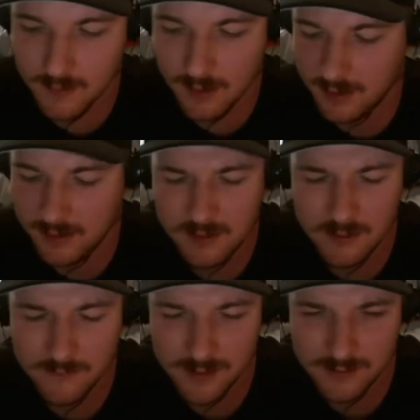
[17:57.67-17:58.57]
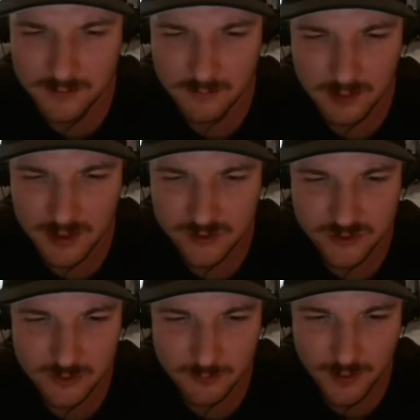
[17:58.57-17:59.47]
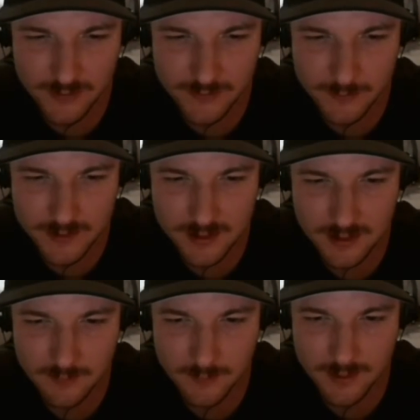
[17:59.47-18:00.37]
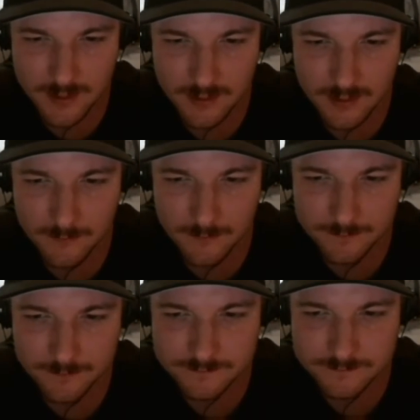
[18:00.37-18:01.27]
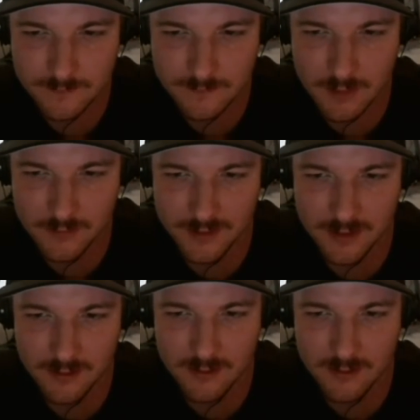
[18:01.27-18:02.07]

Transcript: It didn't affect the relationship-wise, but it was like